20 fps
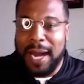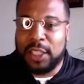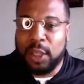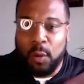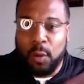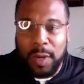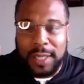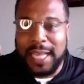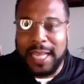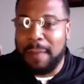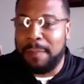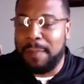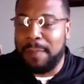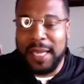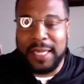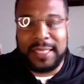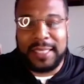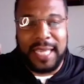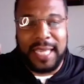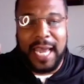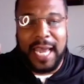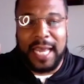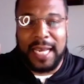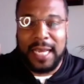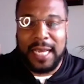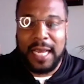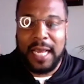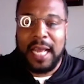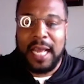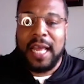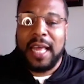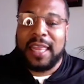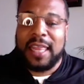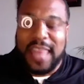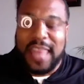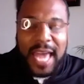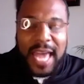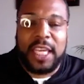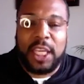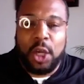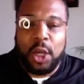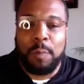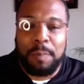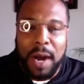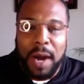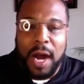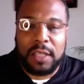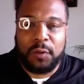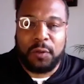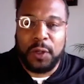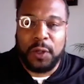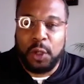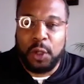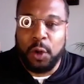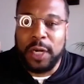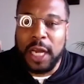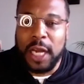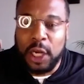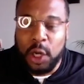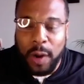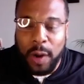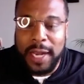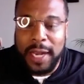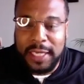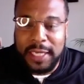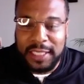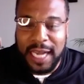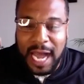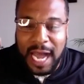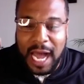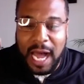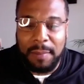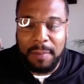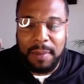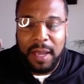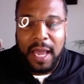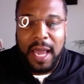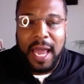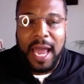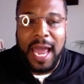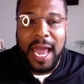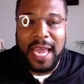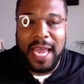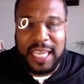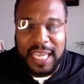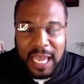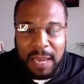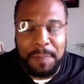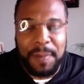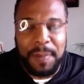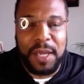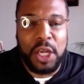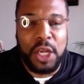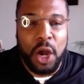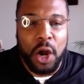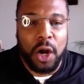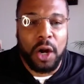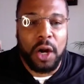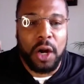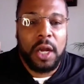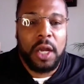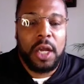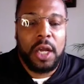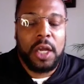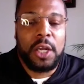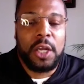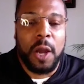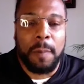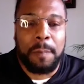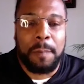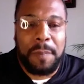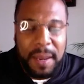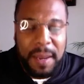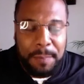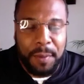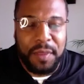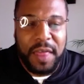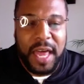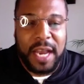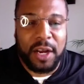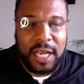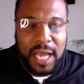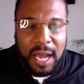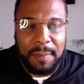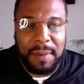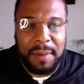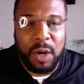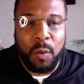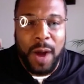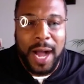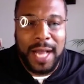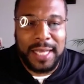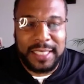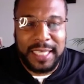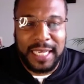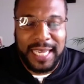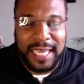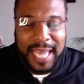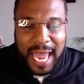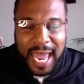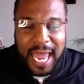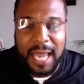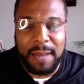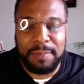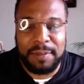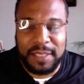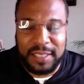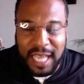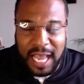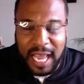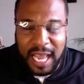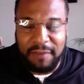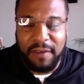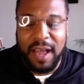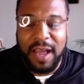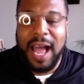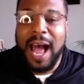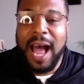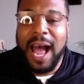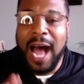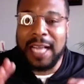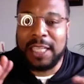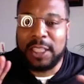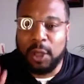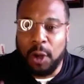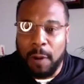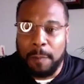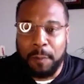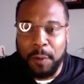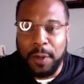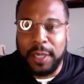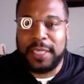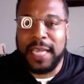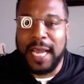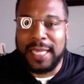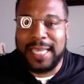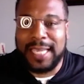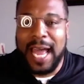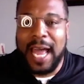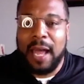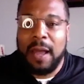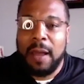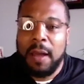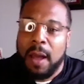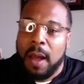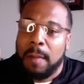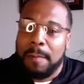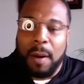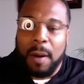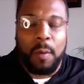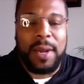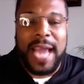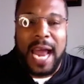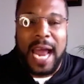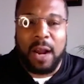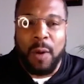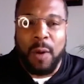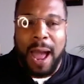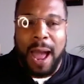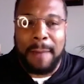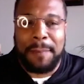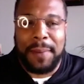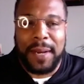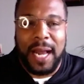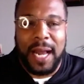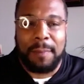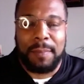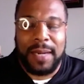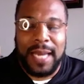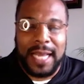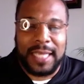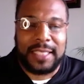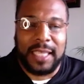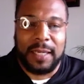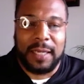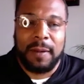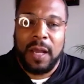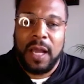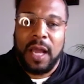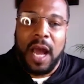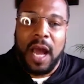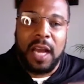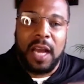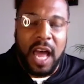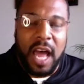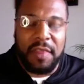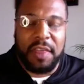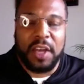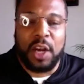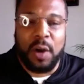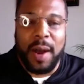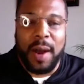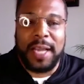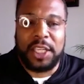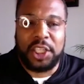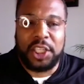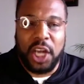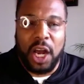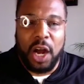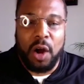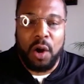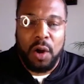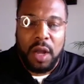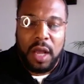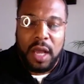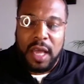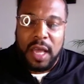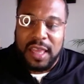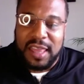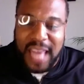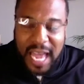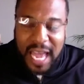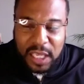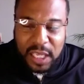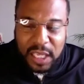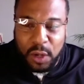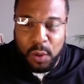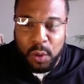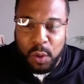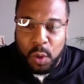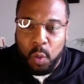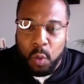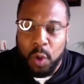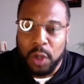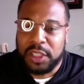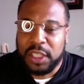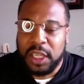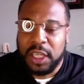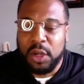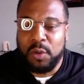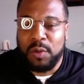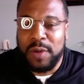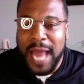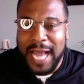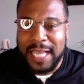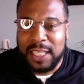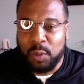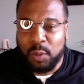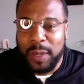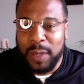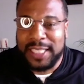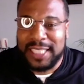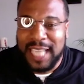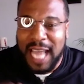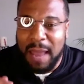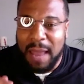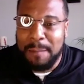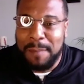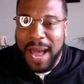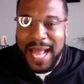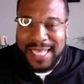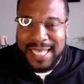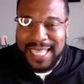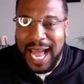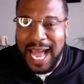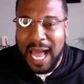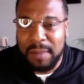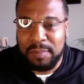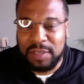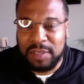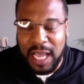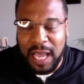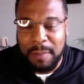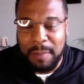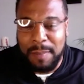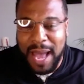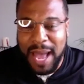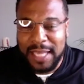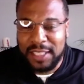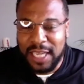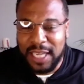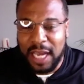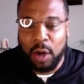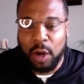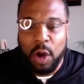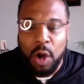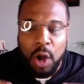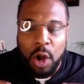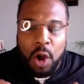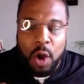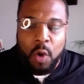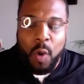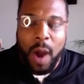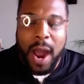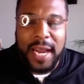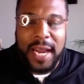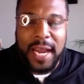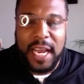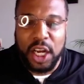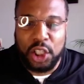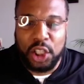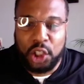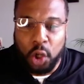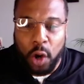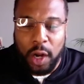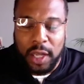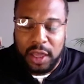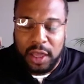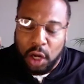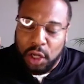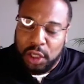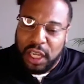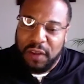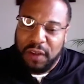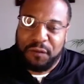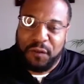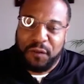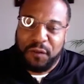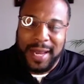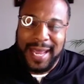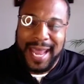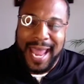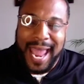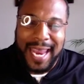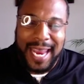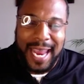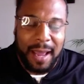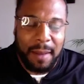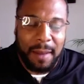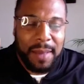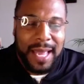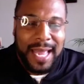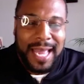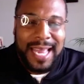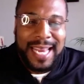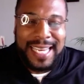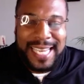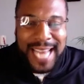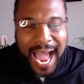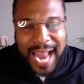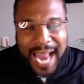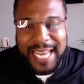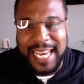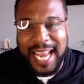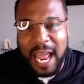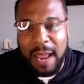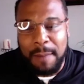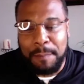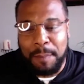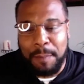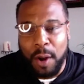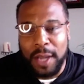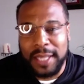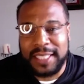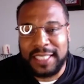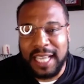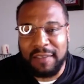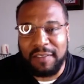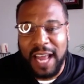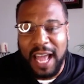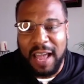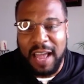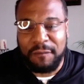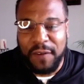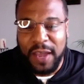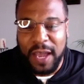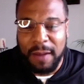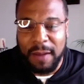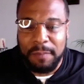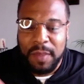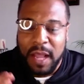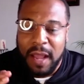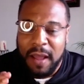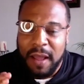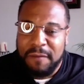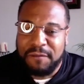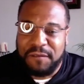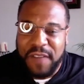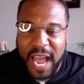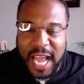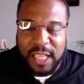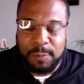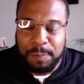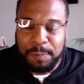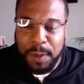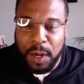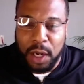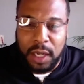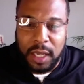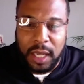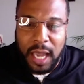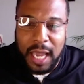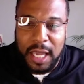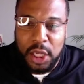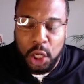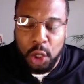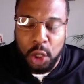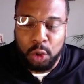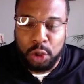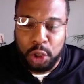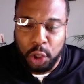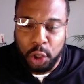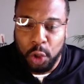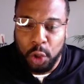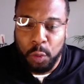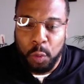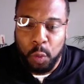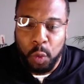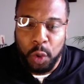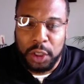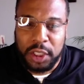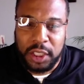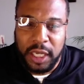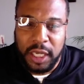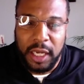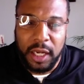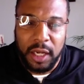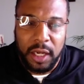So with that being said, thank you, Bucks, for doing a great job and keeping your people that are coming to watch the game safe. I so appreciate that. But we got to wrap it up. Listen, another great show. Thank you. We'll see you next week. Same bat time, same bat channel. Right here, Joy 1340 AM, 98.7 FM, Facebook, YouTube. We'll see you.